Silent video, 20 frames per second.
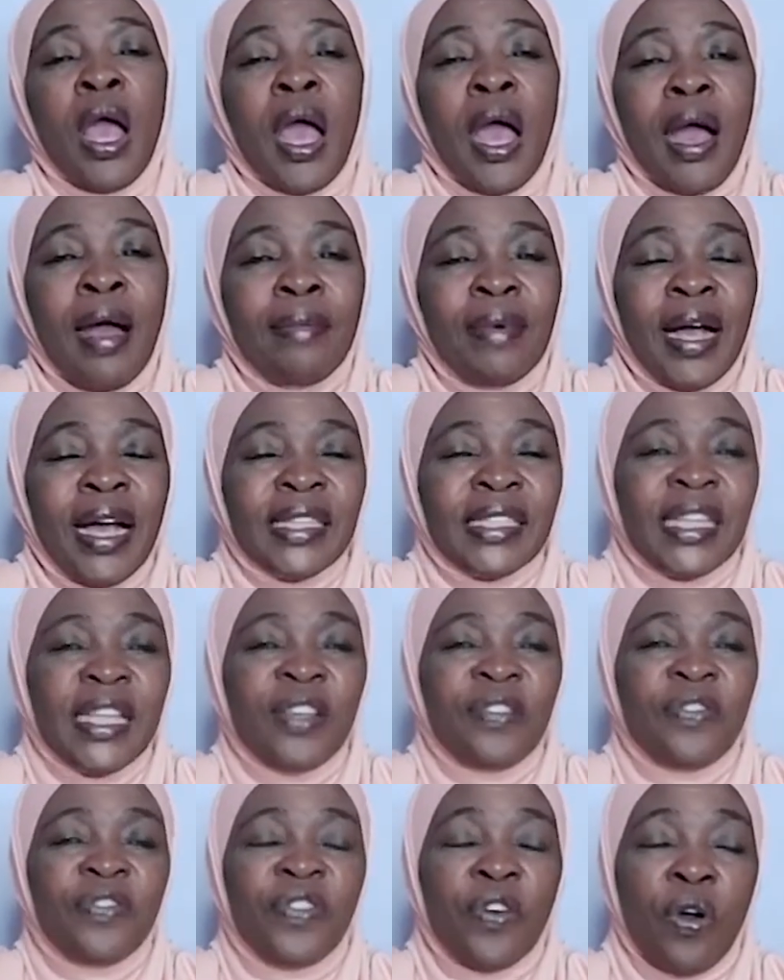I'm
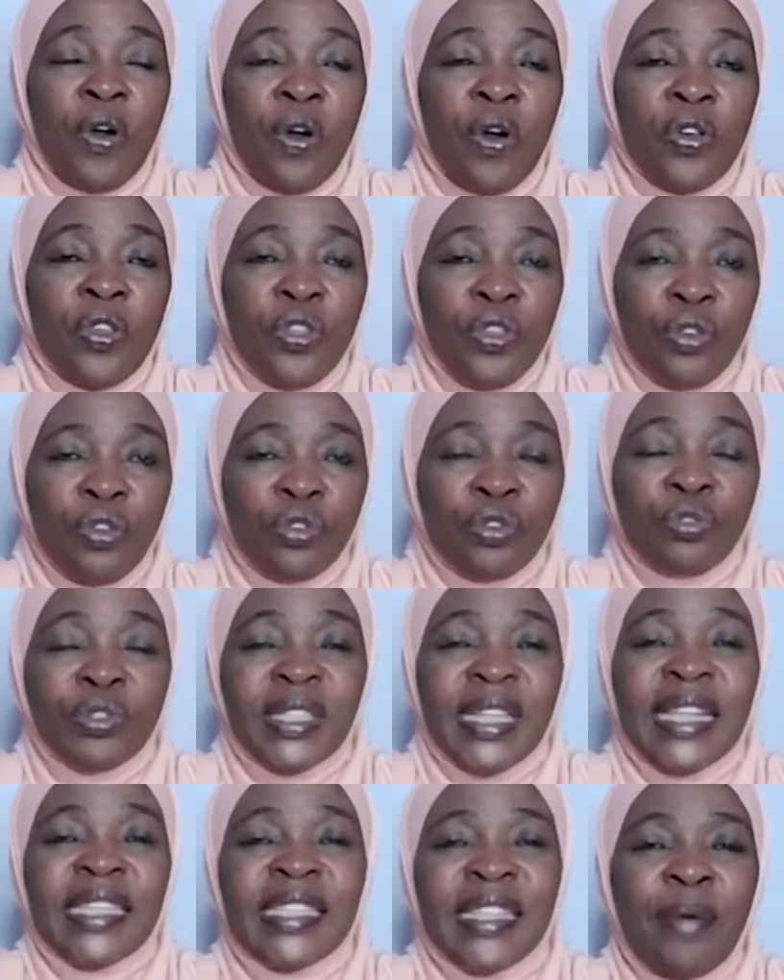asking for you to
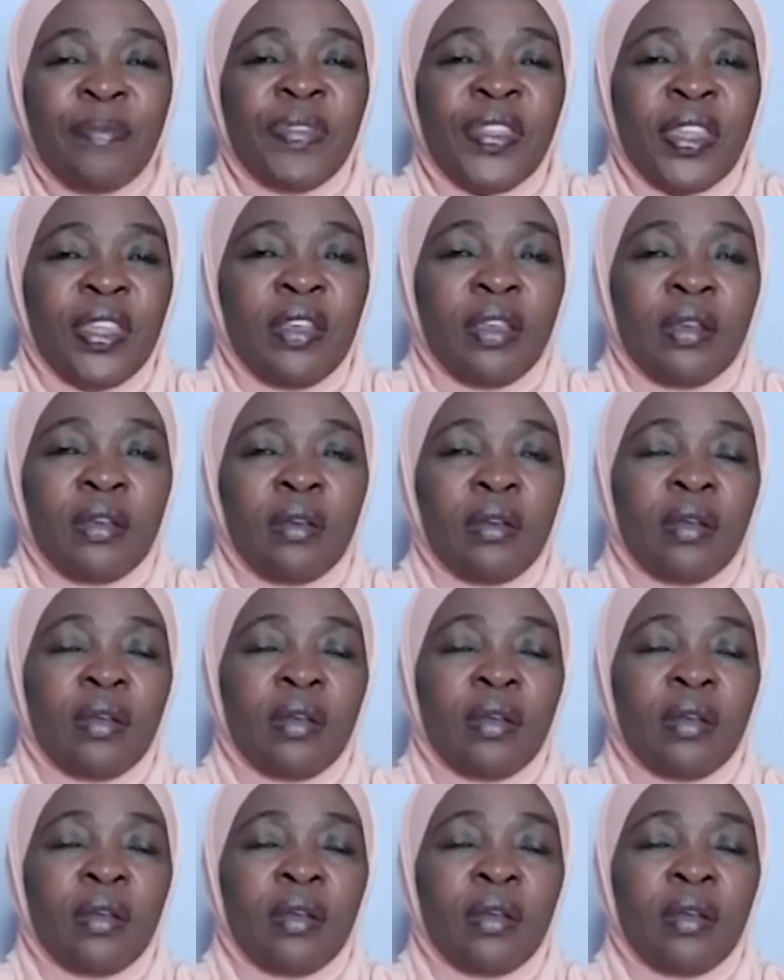say something.